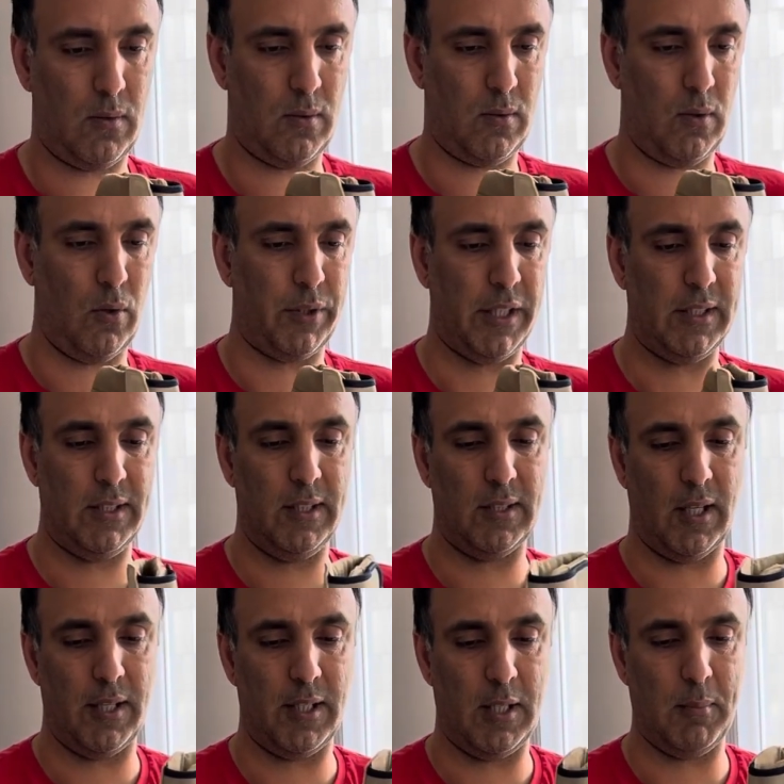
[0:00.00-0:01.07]
Kanye's
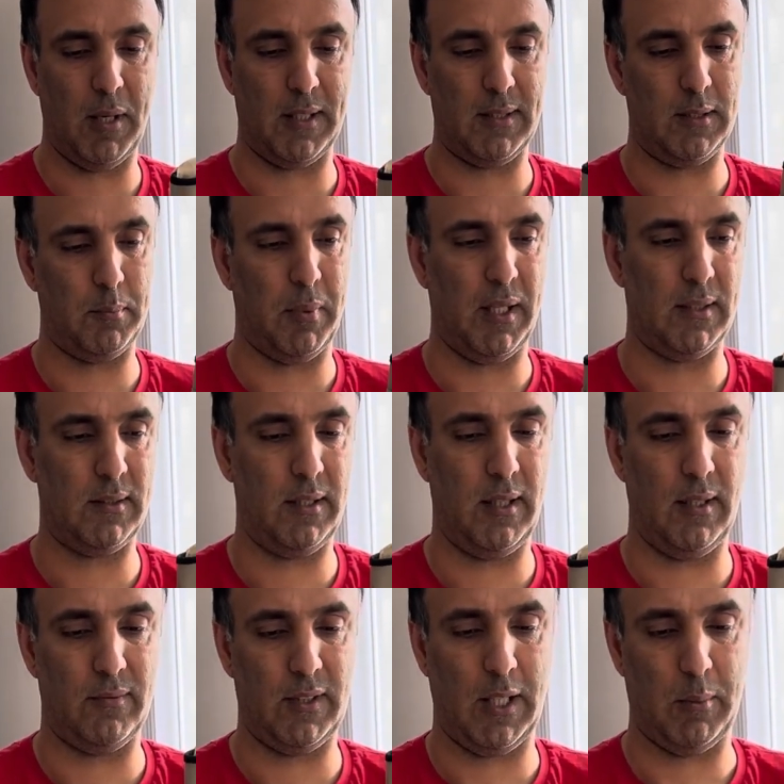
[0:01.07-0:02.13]
design team at its best here.
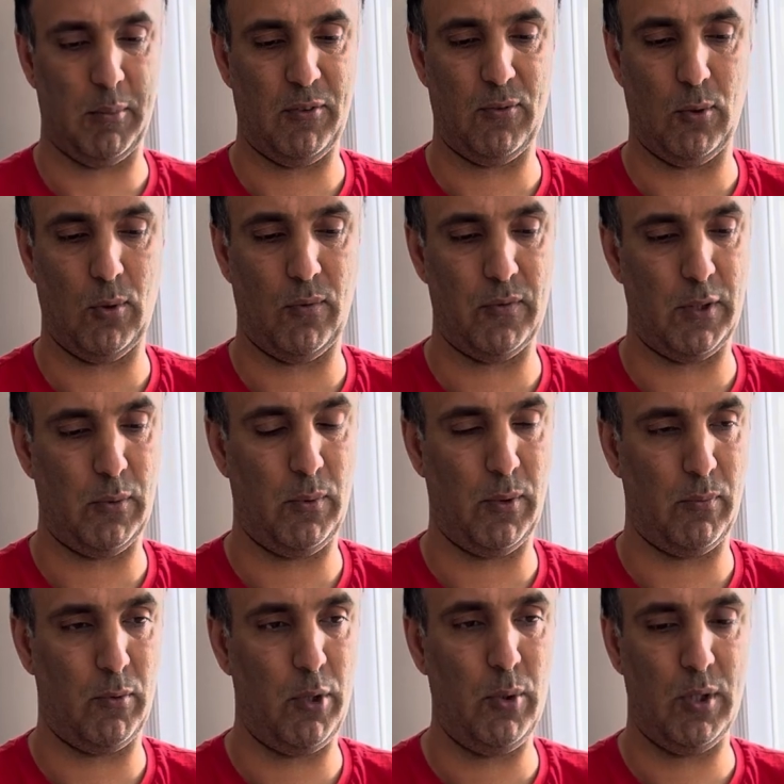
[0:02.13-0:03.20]
I've said it before, obviously we're
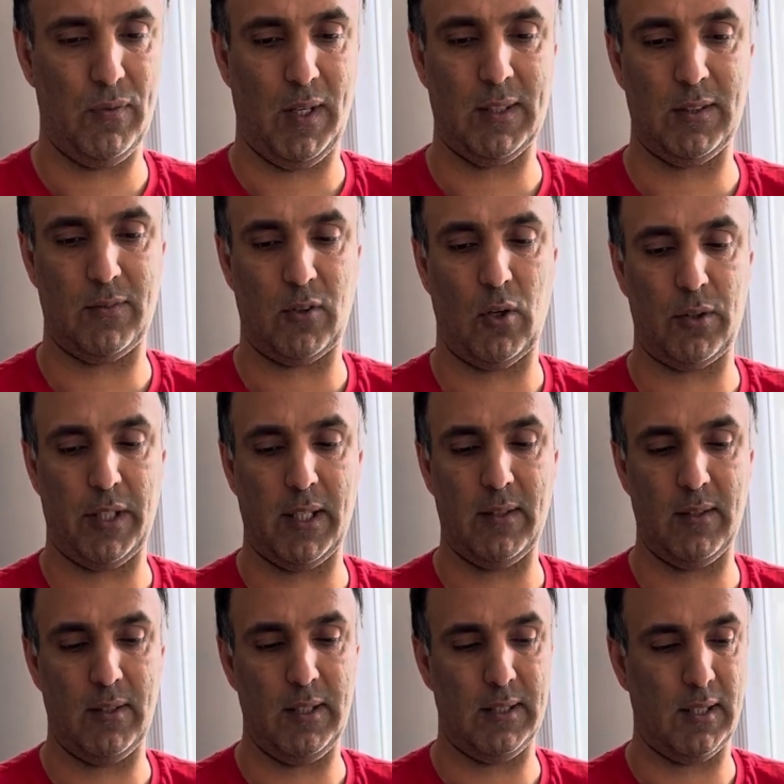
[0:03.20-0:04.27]
huge fans of Kanye,
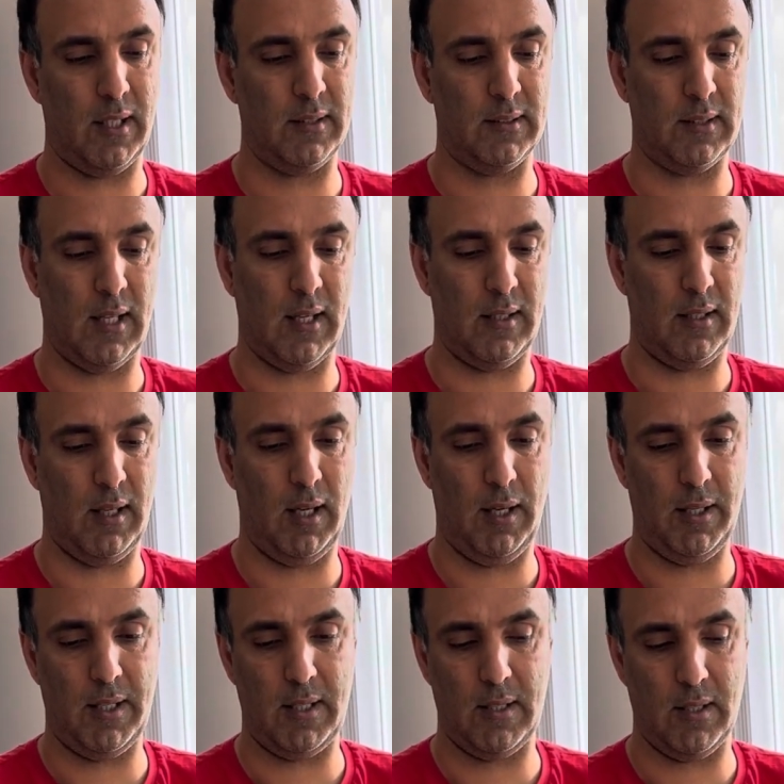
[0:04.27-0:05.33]
the designs that
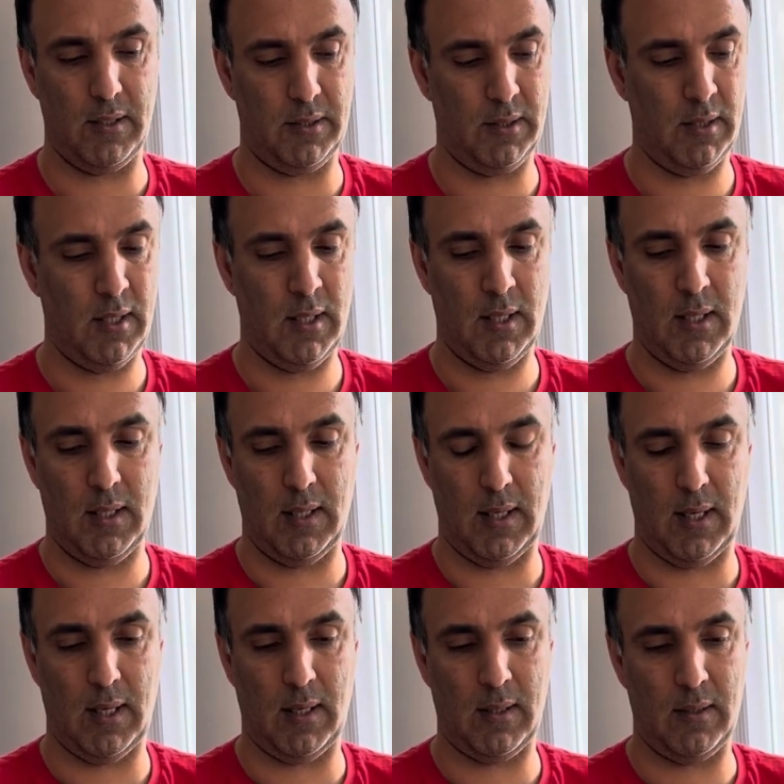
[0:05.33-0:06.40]
he does,
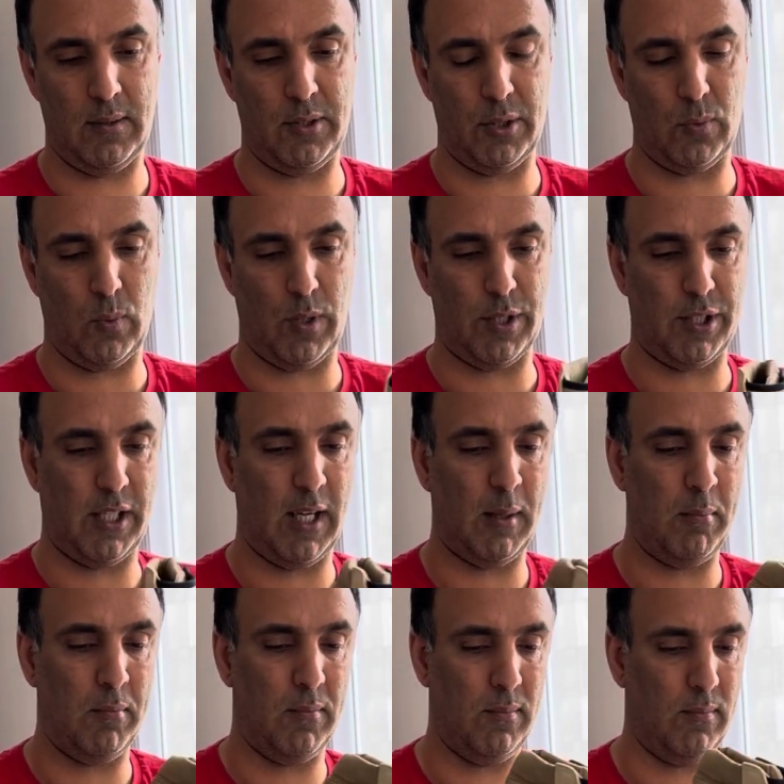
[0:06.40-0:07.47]
and just what a
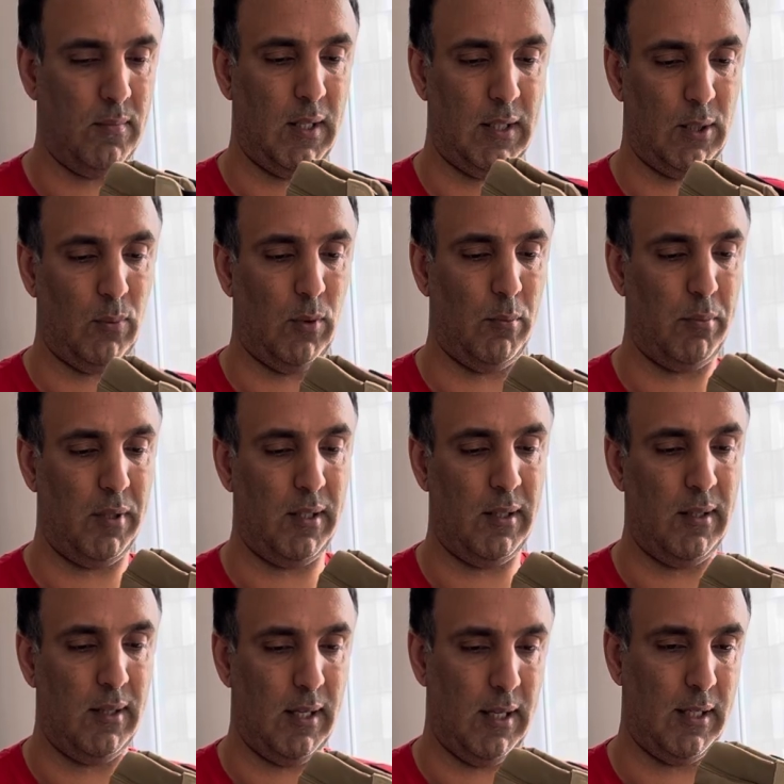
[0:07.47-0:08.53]
shame that there won't be
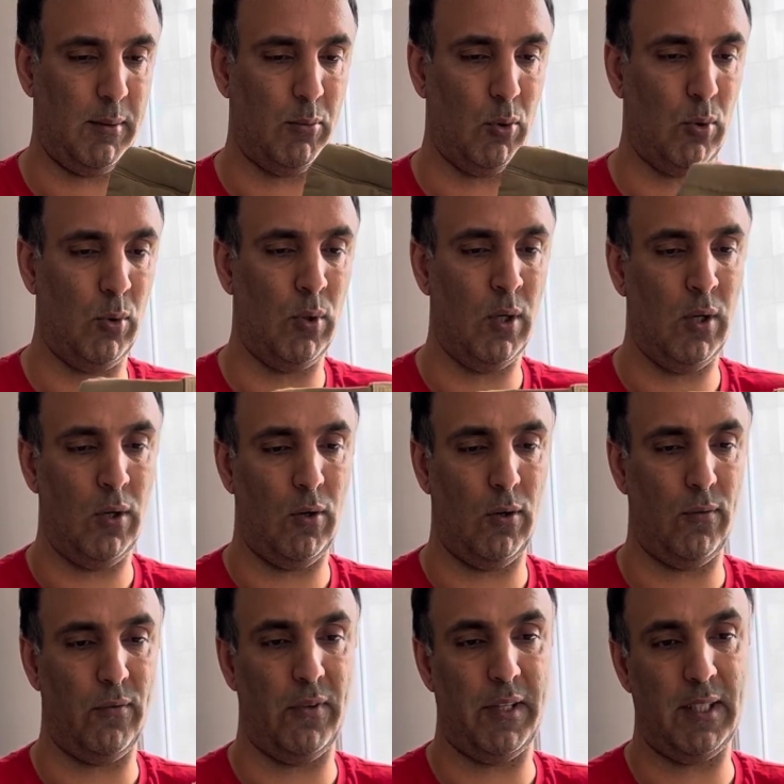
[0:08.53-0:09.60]
any more
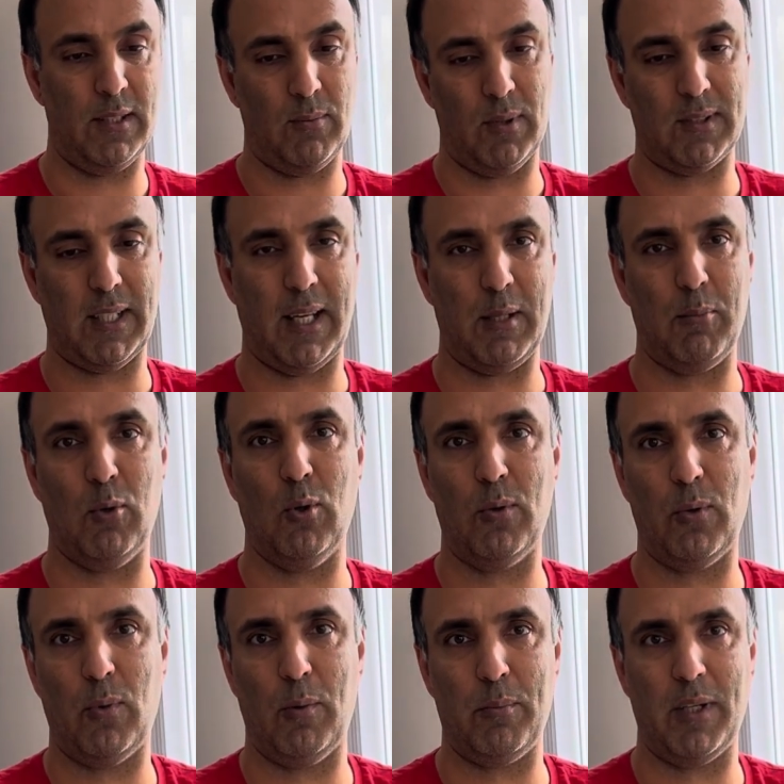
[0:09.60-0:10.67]
of these. Well, I say any more,
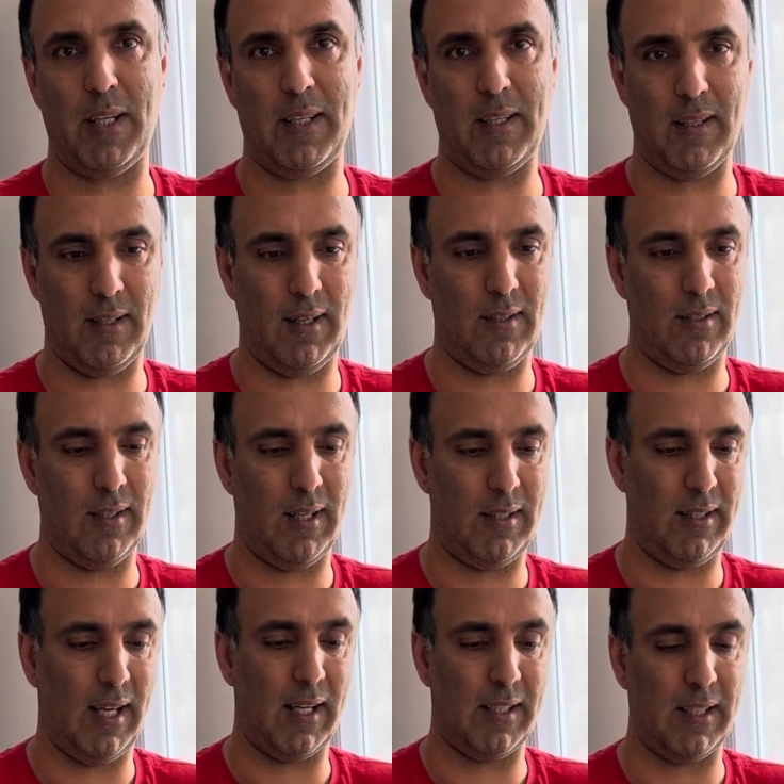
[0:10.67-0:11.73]
there won't be any under
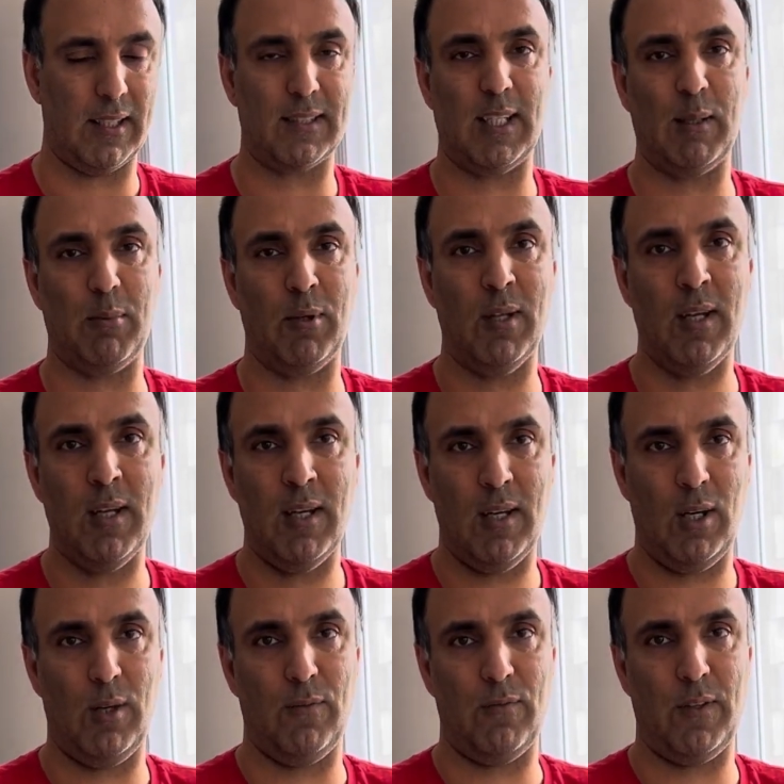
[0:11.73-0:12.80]
the Adidas label.
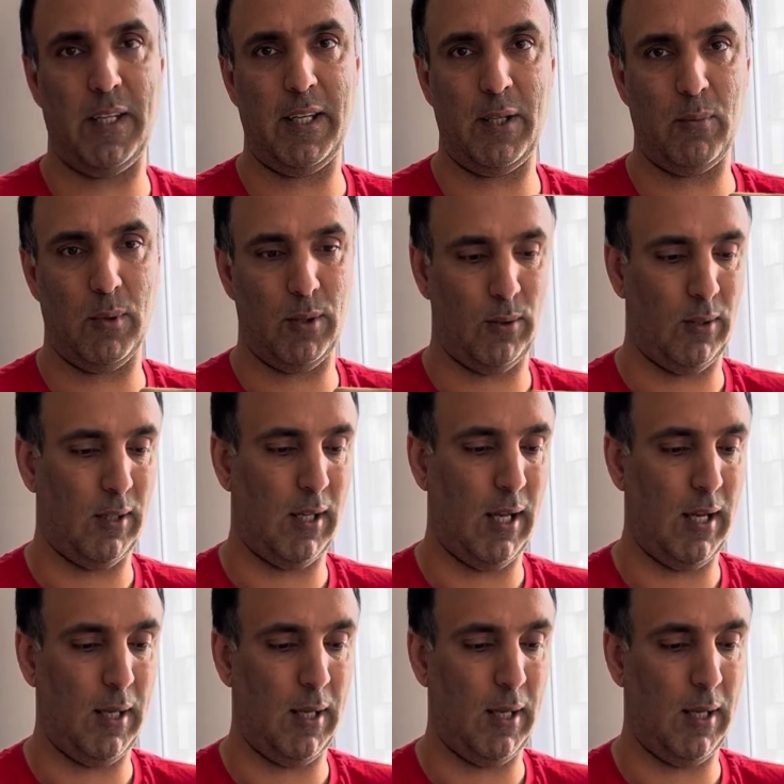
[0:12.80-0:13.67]
Hopefully he will